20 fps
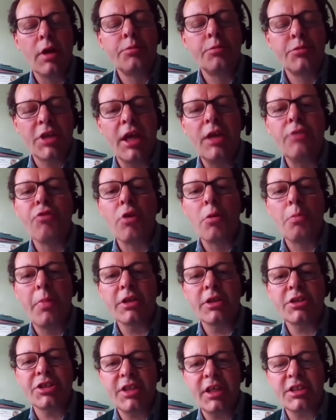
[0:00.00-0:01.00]
obtain
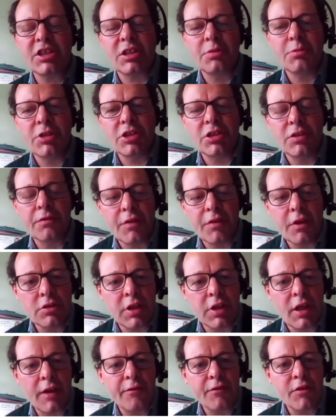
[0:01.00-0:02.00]
robust estimates of
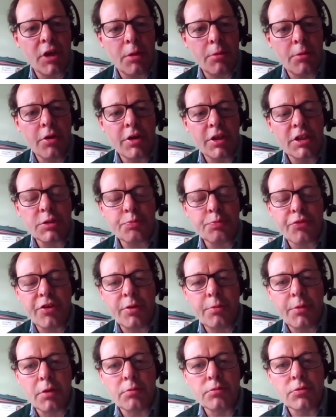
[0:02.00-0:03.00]
those lifetime earnings
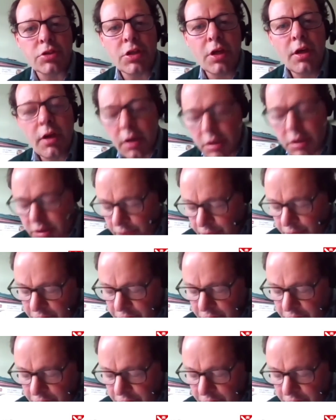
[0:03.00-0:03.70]
premiums as